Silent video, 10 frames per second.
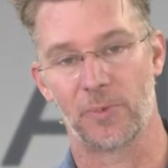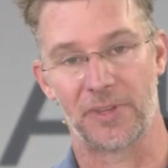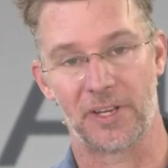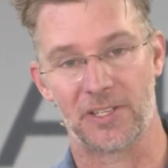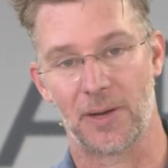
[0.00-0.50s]
with
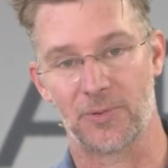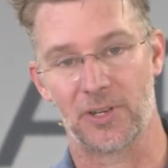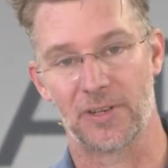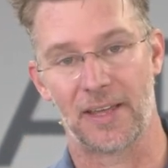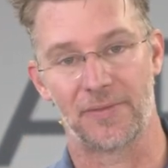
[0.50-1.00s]
the
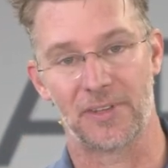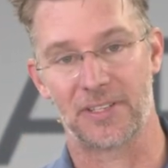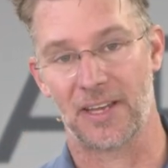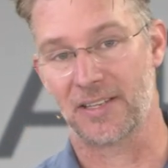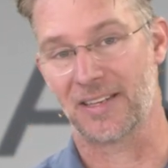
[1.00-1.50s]
exception that this
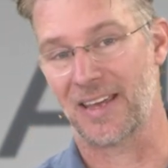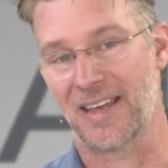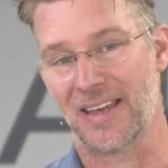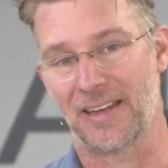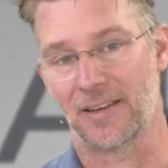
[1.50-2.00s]
has
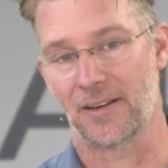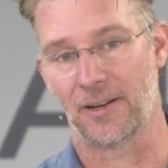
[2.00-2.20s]
a